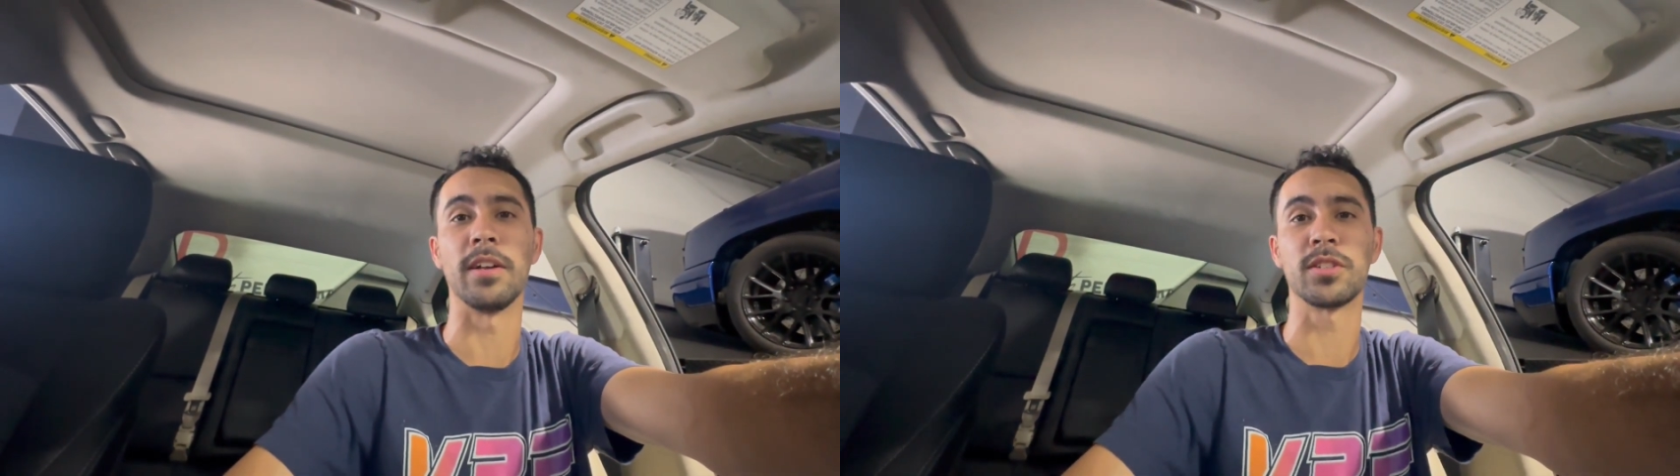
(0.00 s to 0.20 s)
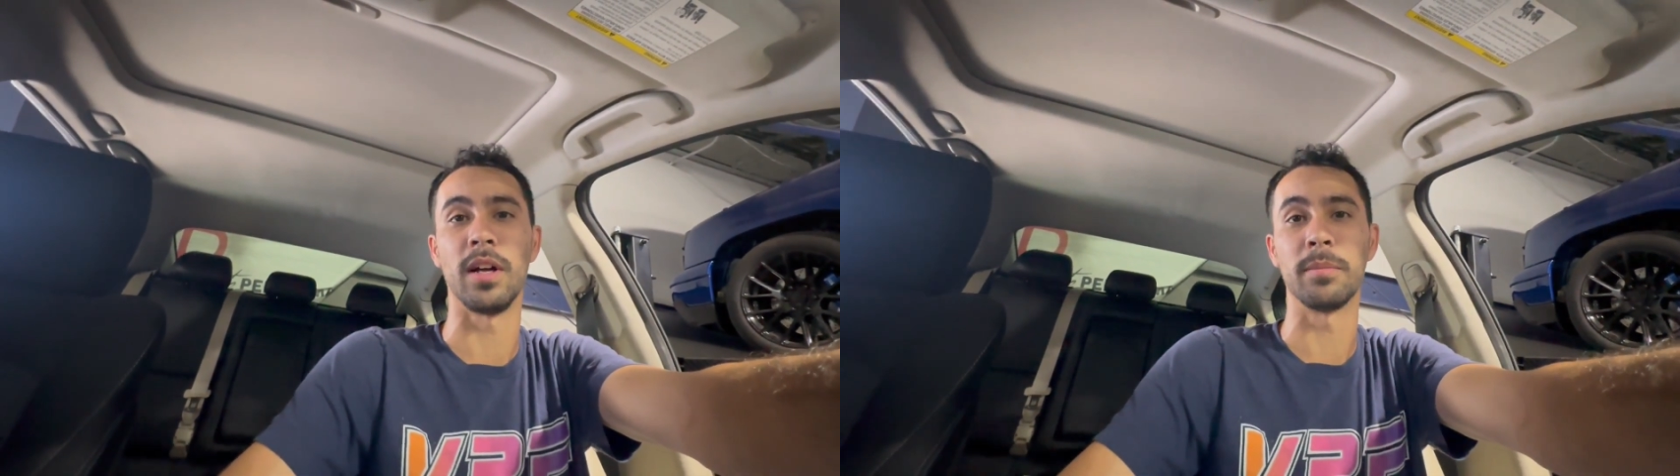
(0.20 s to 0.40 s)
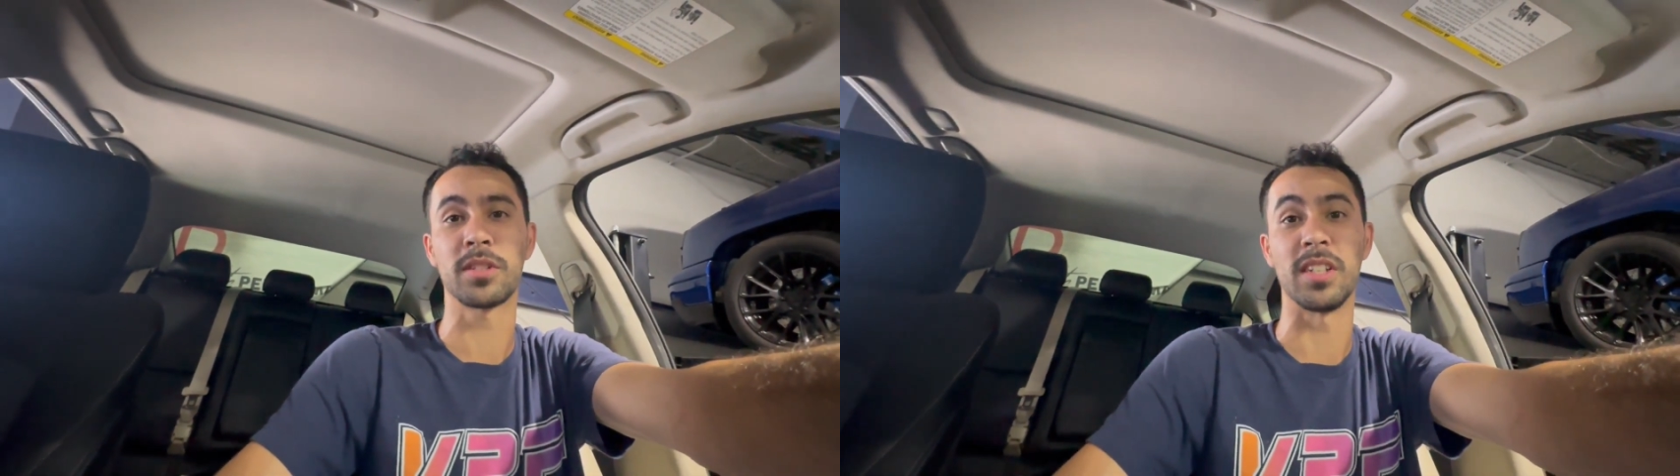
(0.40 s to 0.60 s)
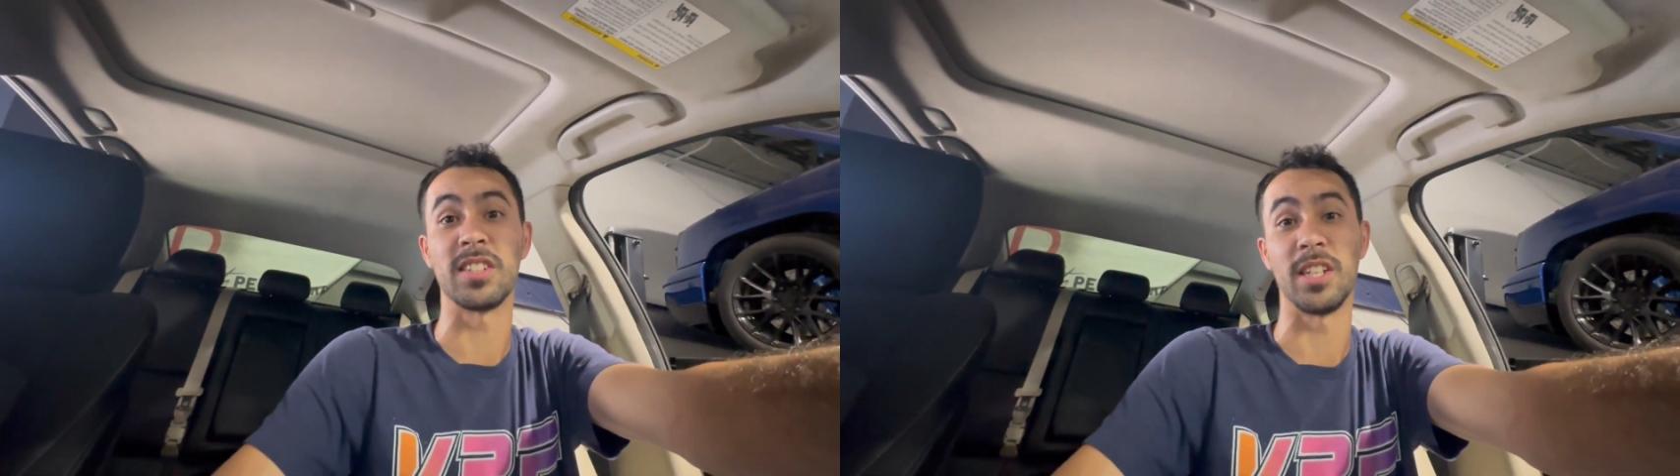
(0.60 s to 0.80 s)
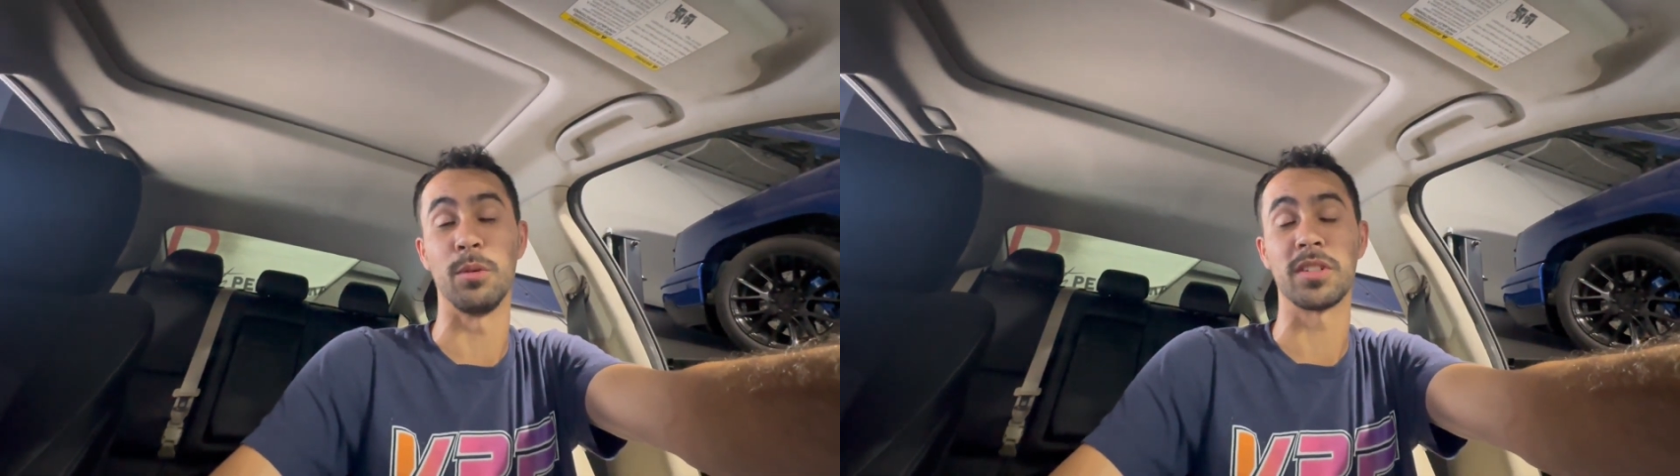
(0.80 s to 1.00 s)
so I'm just gonna
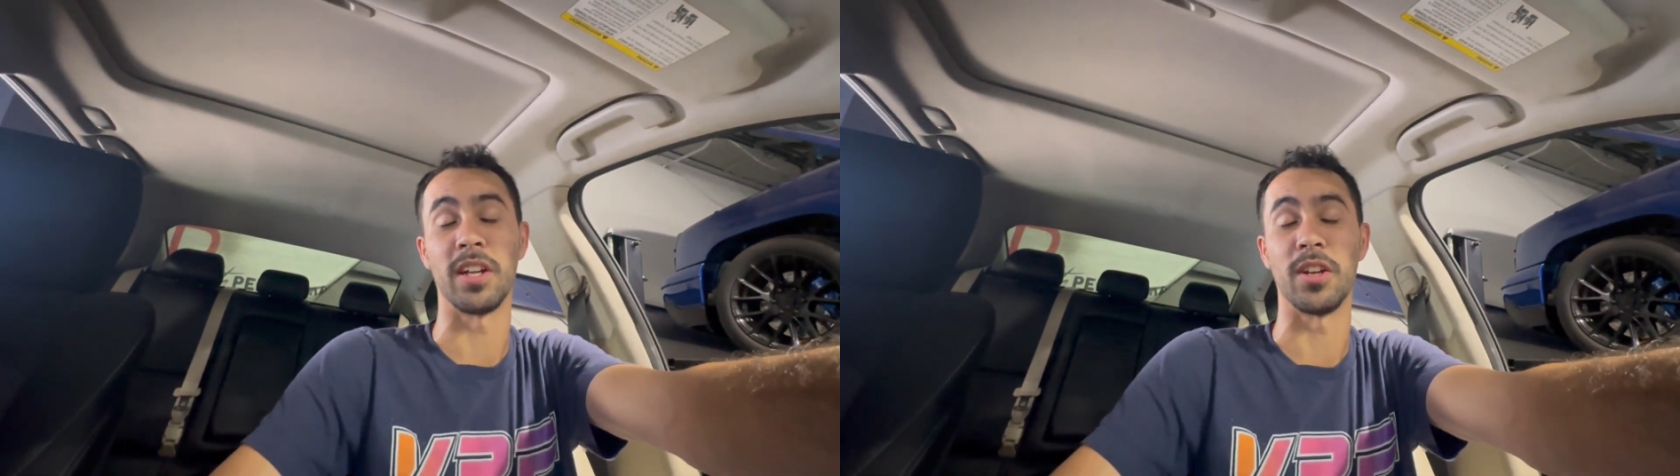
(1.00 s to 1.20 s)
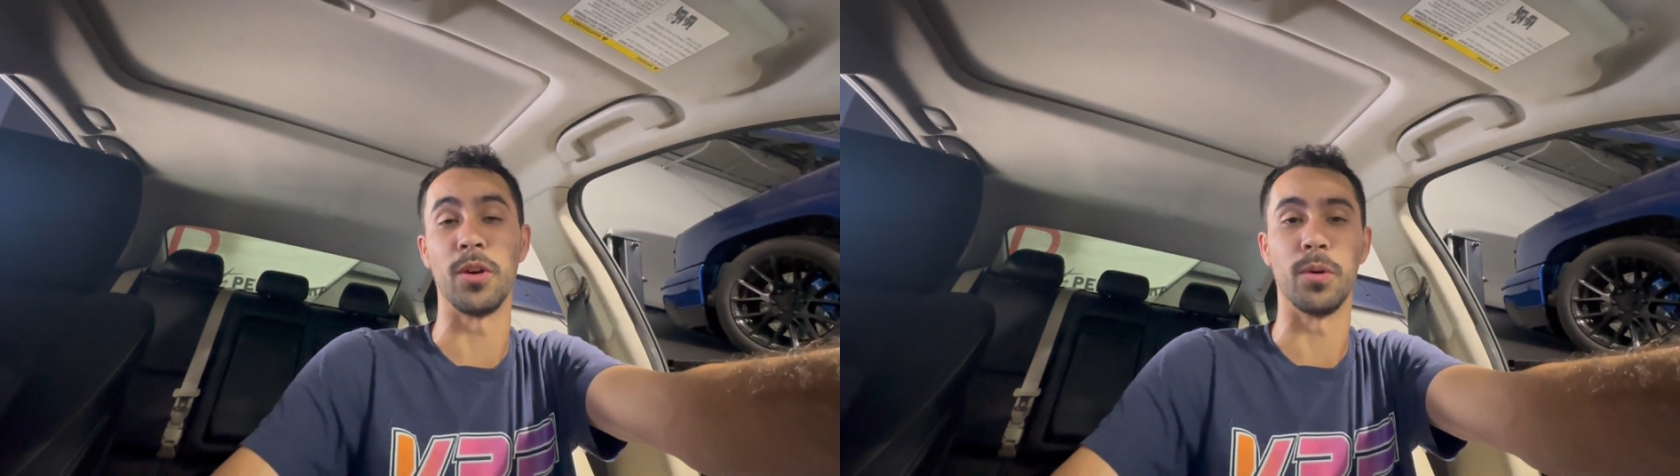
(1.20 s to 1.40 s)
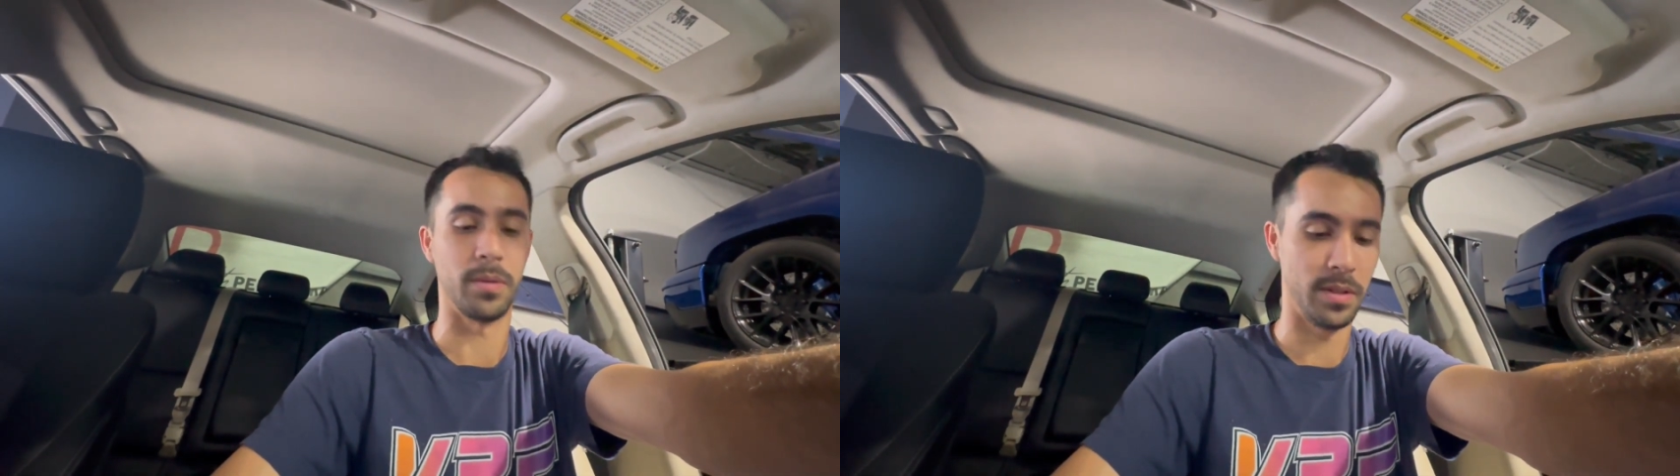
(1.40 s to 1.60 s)
see what it's gonna do.